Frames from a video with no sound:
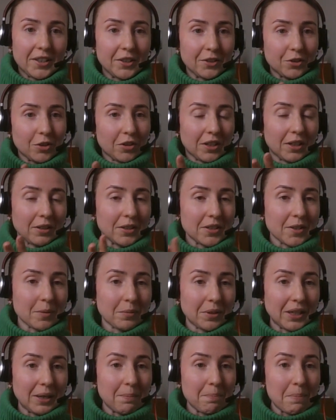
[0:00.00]
You're talking about
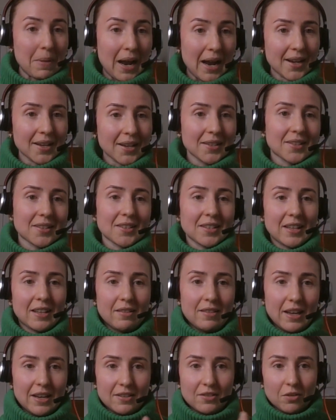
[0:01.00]
something in mass,
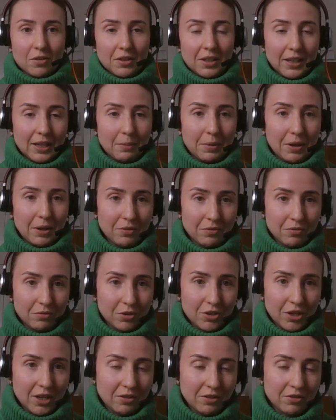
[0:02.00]
then talking about
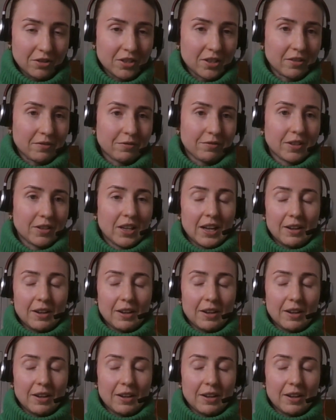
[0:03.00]
regenerative